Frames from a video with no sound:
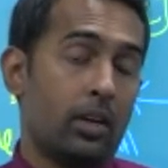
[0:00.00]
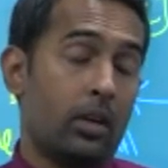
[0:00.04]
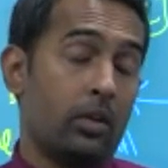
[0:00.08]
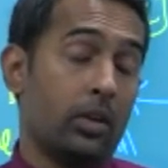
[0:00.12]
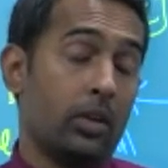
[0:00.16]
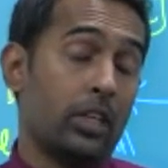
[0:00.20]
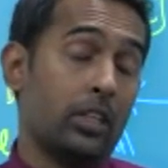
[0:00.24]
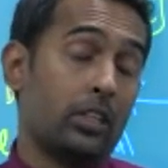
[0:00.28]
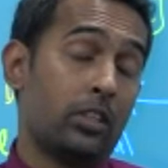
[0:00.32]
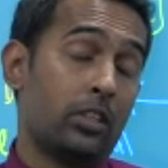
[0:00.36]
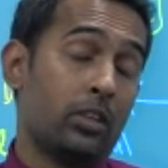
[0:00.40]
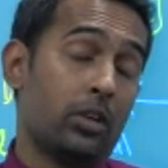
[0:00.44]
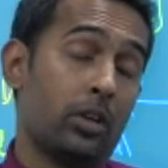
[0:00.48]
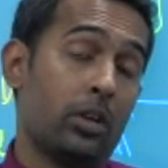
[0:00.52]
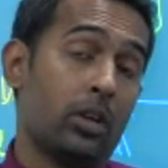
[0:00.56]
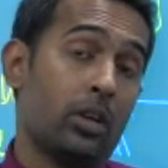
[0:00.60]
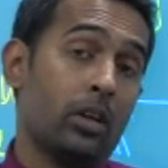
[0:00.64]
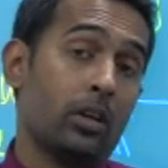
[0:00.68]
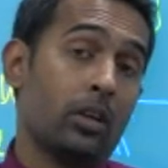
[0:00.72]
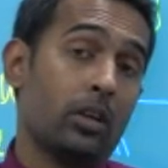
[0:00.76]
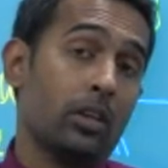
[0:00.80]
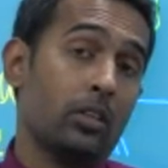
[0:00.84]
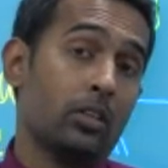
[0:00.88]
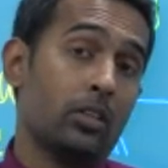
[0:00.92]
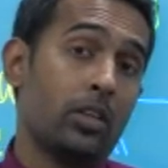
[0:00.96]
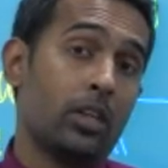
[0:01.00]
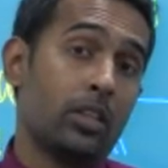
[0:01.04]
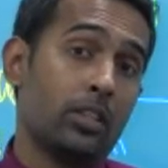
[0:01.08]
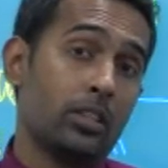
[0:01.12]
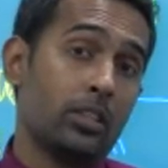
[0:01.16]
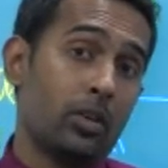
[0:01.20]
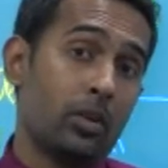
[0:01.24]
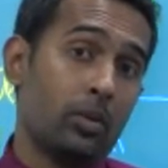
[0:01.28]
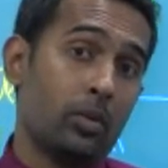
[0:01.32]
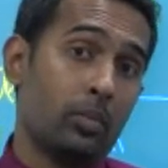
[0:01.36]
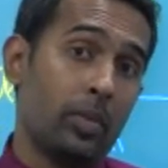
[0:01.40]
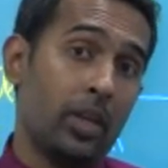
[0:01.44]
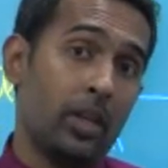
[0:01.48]
Now historical cost
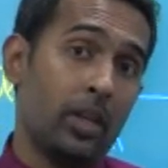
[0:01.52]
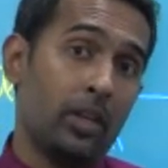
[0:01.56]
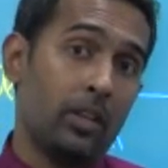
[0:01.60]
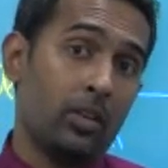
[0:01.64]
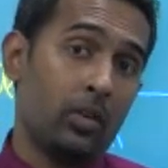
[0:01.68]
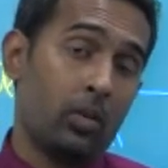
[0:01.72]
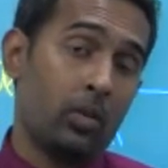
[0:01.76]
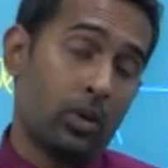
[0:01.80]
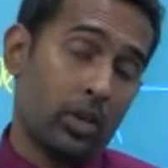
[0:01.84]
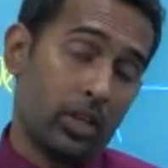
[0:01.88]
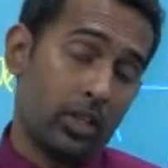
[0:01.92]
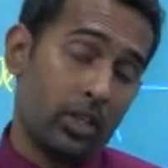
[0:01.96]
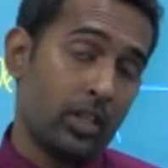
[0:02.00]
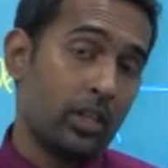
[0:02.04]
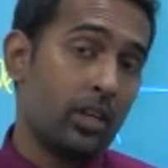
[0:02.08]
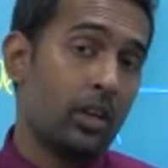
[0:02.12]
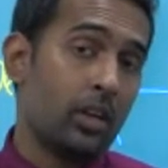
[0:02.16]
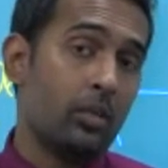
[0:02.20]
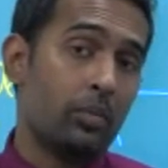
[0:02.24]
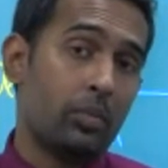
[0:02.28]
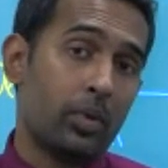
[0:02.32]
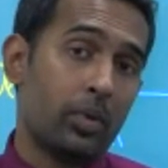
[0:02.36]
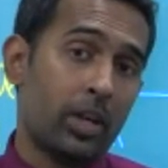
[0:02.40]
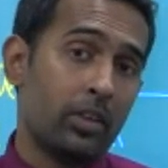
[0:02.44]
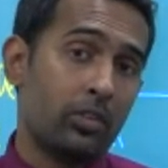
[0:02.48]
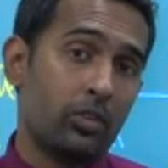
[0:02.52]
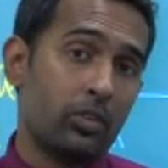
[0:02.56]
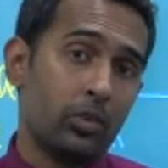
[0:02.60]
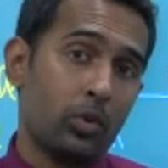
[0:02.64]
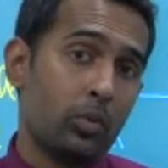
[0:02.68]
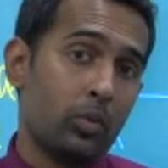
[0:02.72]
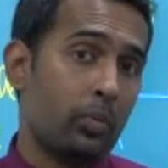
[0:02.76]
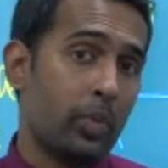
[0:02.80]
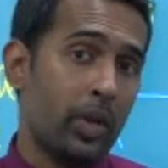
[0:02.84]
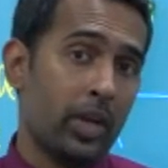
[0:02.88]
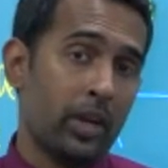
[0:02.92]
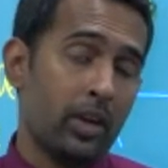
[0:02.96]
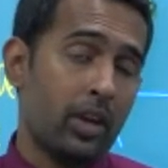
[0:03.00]
does not mean the original price
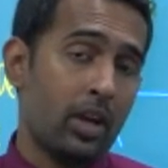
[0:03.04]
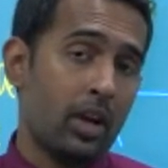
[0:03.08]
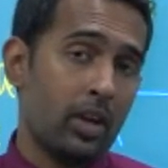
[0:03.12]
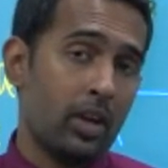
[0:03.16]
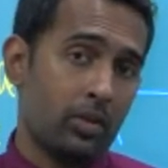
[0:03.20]
you paid.